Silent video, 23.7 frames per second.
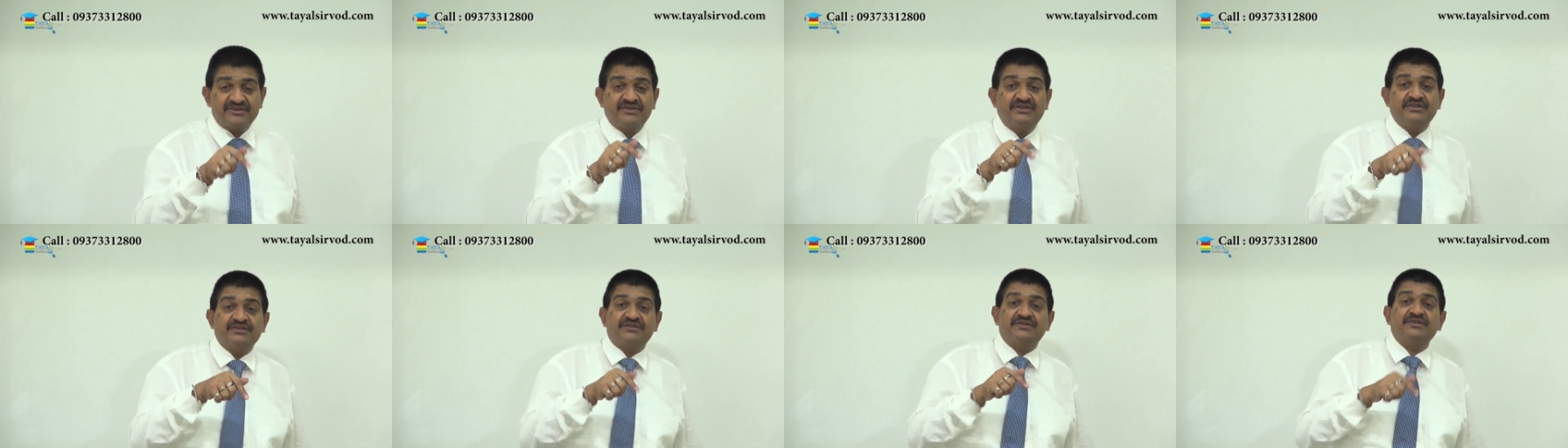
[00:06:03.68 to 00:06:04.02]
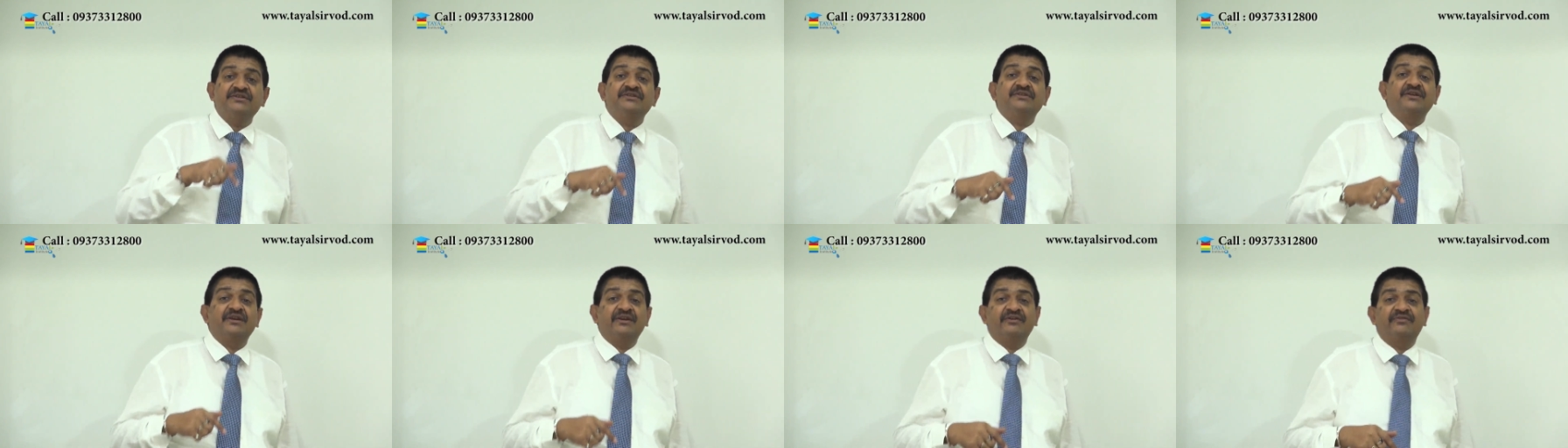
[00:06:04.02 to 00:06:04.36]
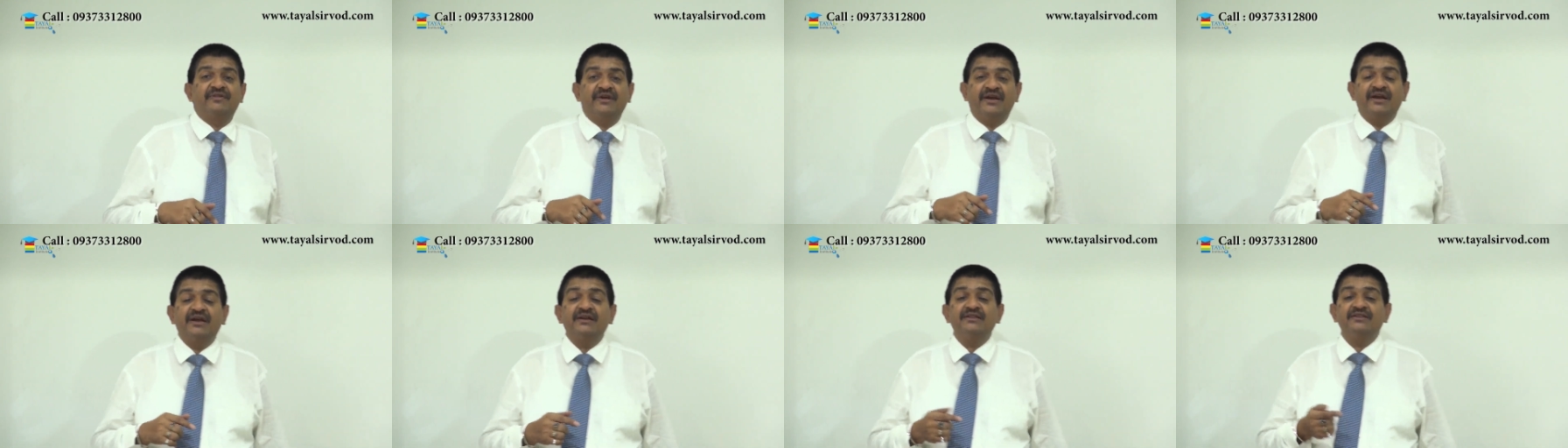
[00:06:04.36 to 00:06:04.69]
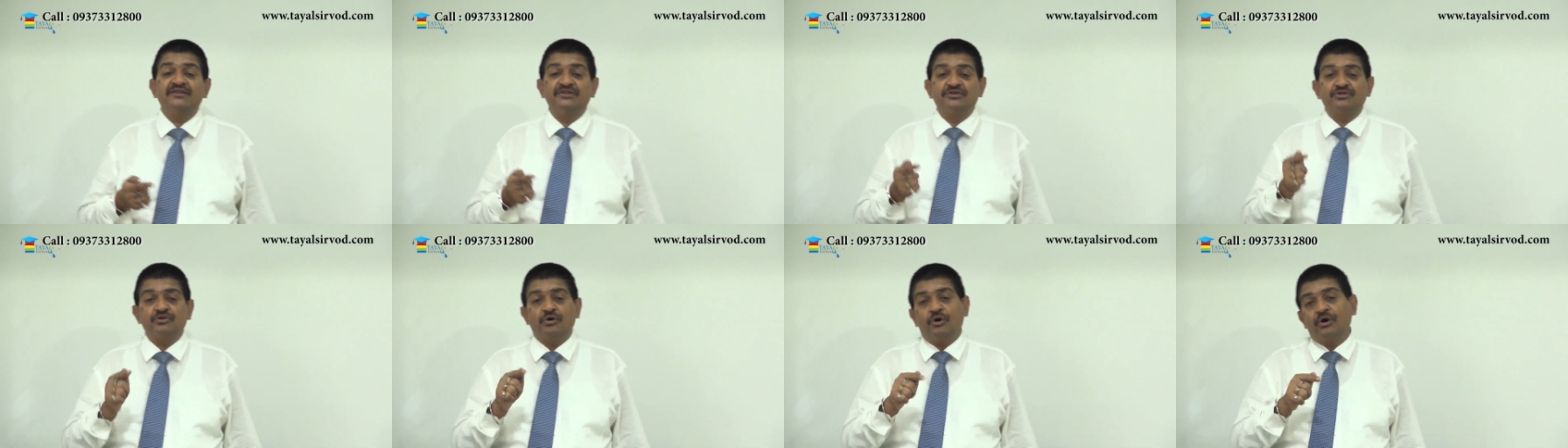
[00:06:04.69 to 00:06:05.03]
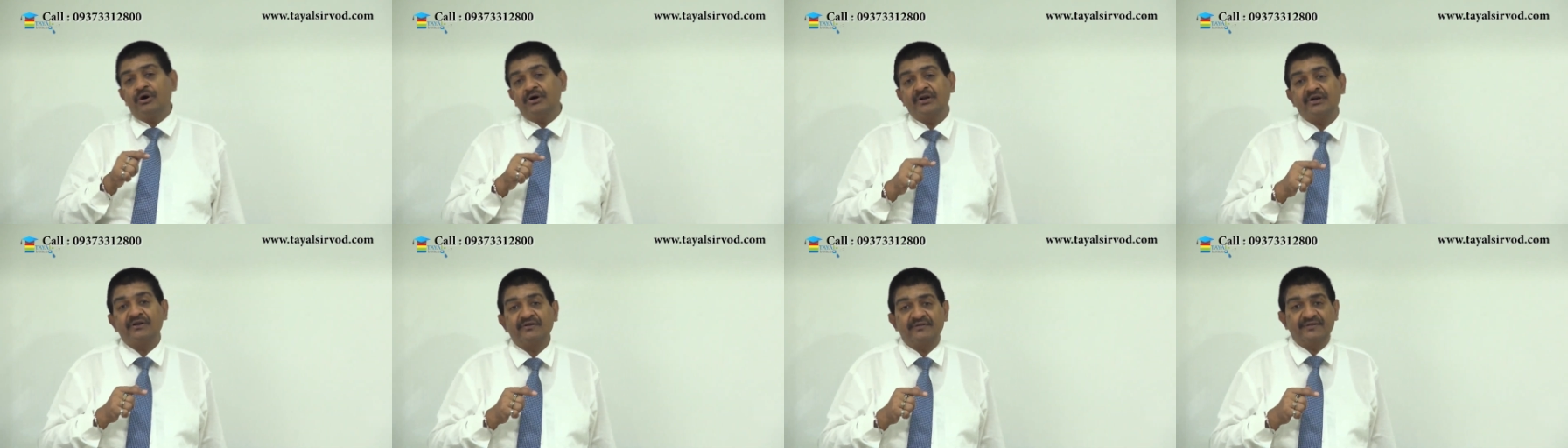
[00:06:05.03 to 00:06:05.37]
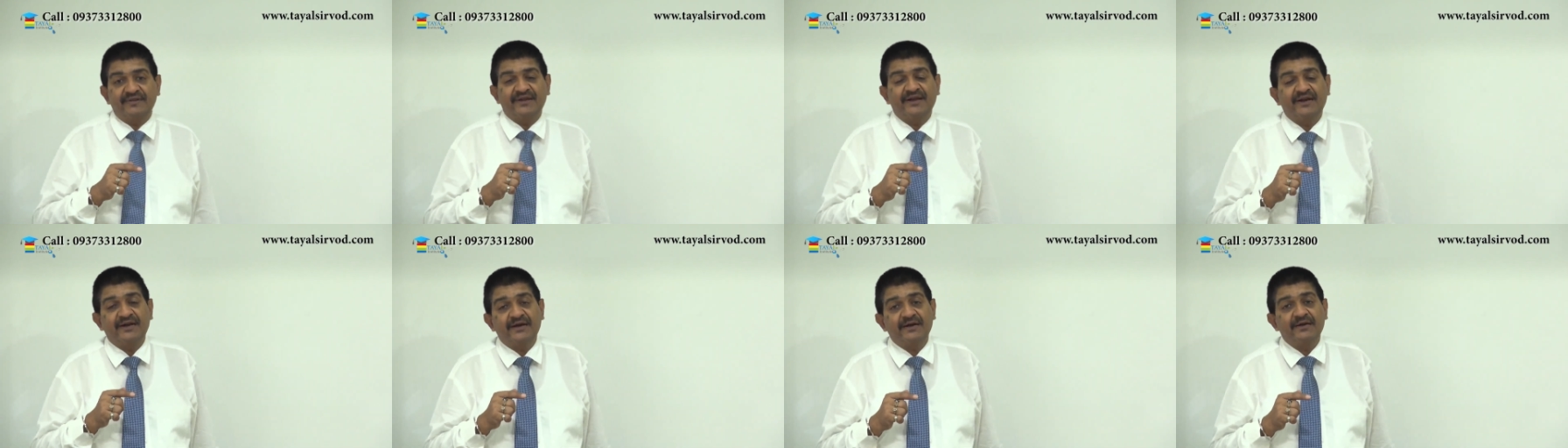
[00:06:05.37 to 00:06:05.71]
this decision is there this order
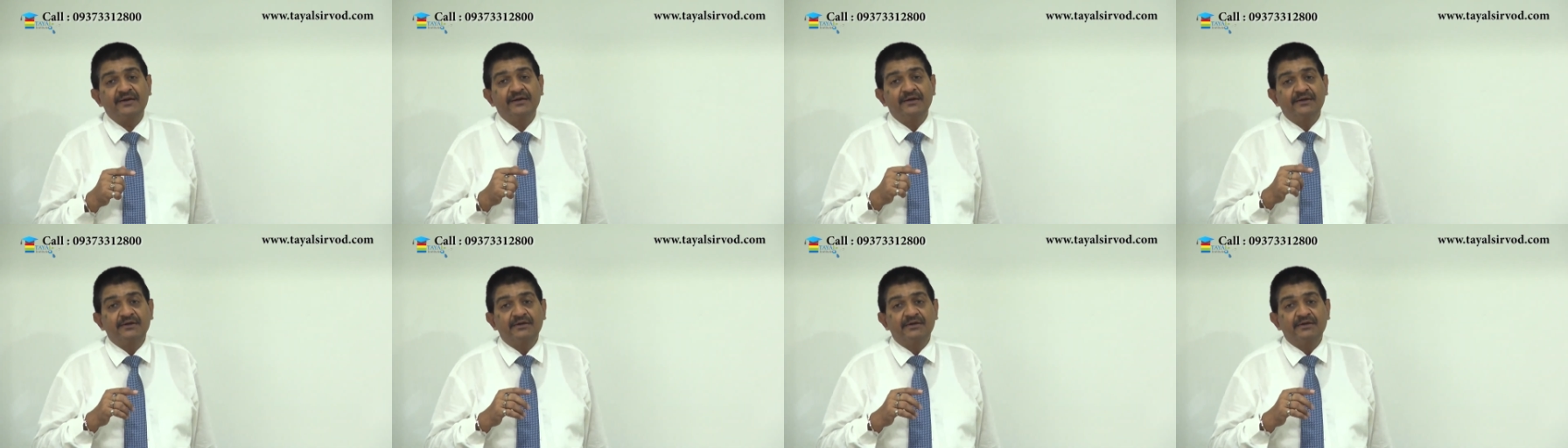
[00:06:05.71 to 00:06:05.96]
is there